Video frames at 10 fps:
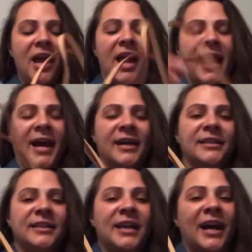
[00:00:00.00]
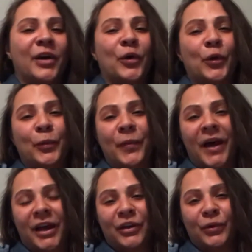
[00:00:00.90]
And I hope
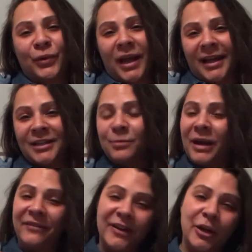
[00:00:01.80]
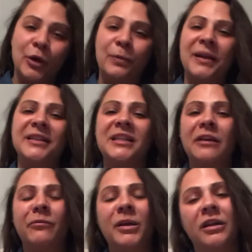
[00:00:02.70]
that you liked my video. Please
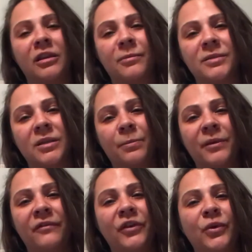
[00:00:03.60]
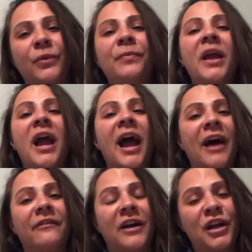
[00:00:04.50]
give me a thumbs up if you
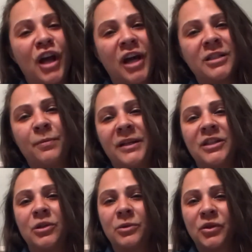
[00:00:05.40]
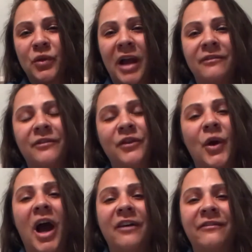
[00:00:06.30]
have not. Please subscribe if you
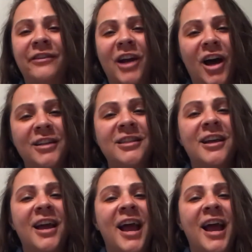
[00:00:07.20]
have not.